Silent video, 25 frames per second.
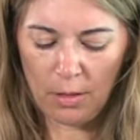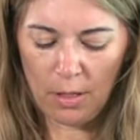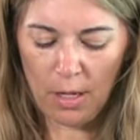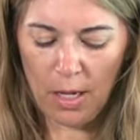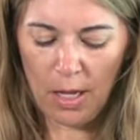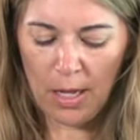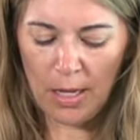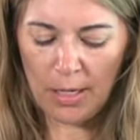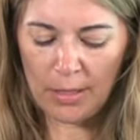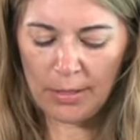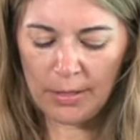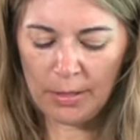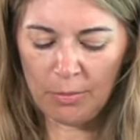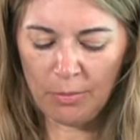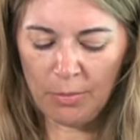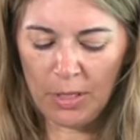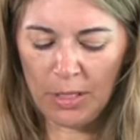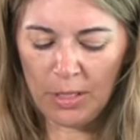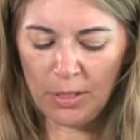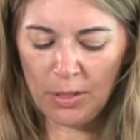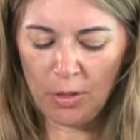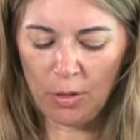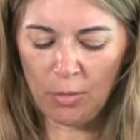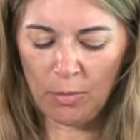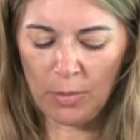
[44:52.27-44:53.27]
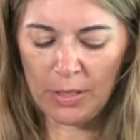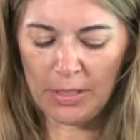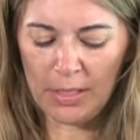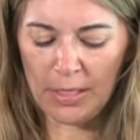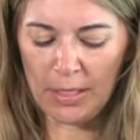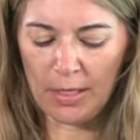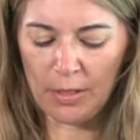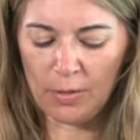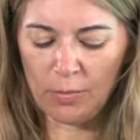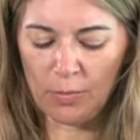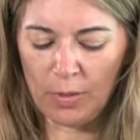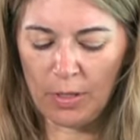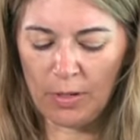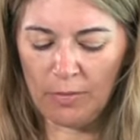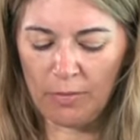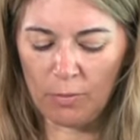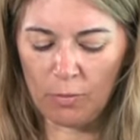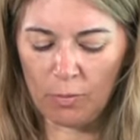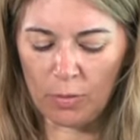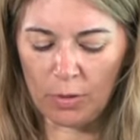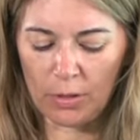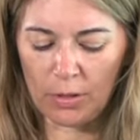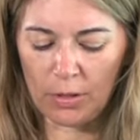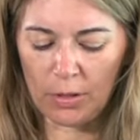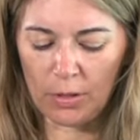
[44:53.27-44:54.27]
Uh, somebody told me. See, this one
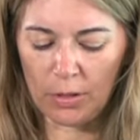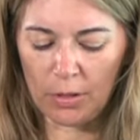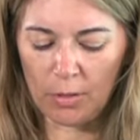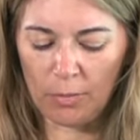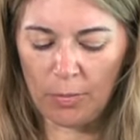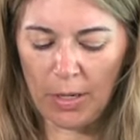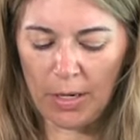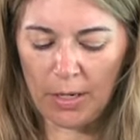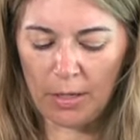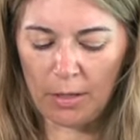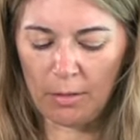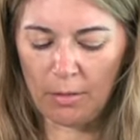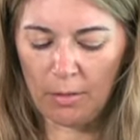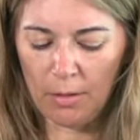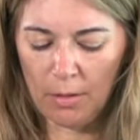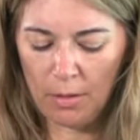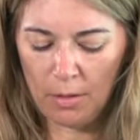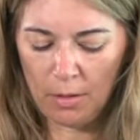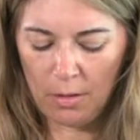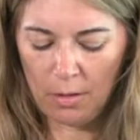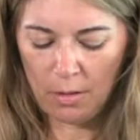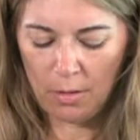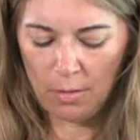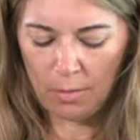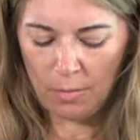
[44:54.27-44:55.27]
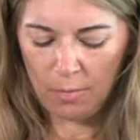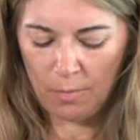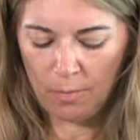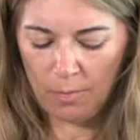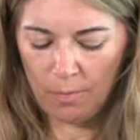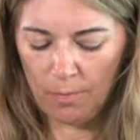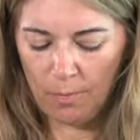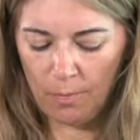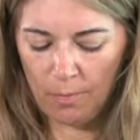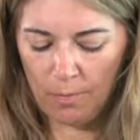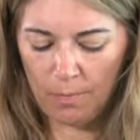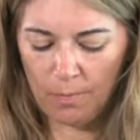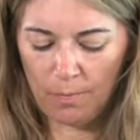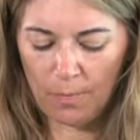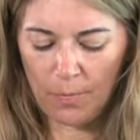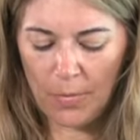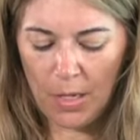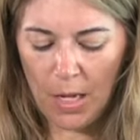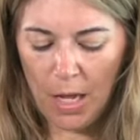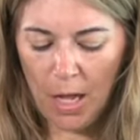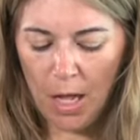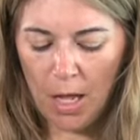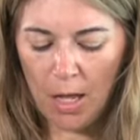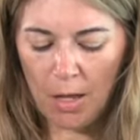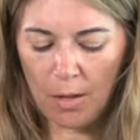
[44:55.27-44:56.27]
even worked a little better.
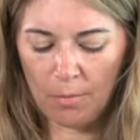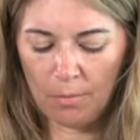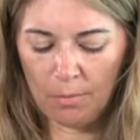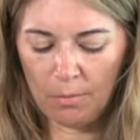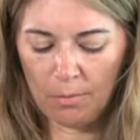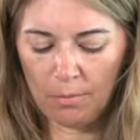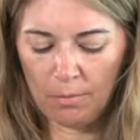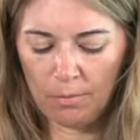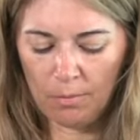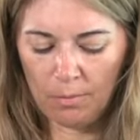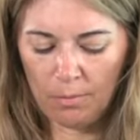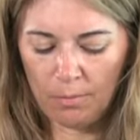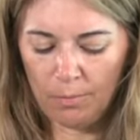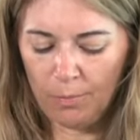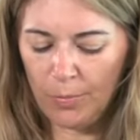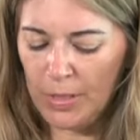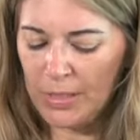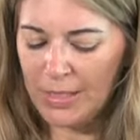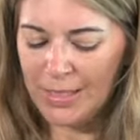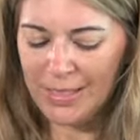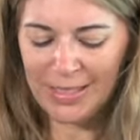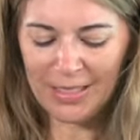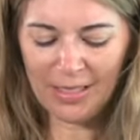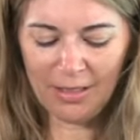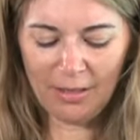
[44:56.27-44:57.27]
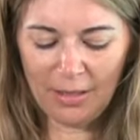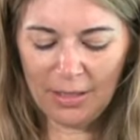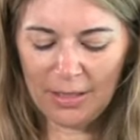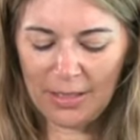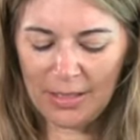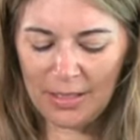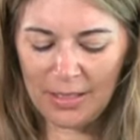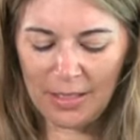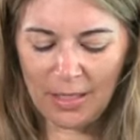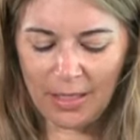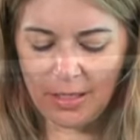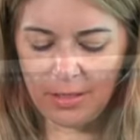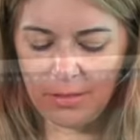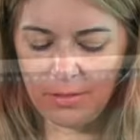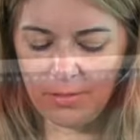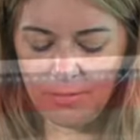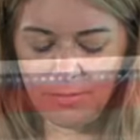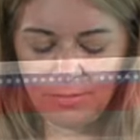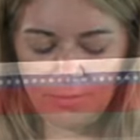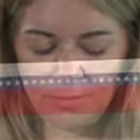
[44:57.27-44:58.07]
Um, Let me do it. But still, it's not.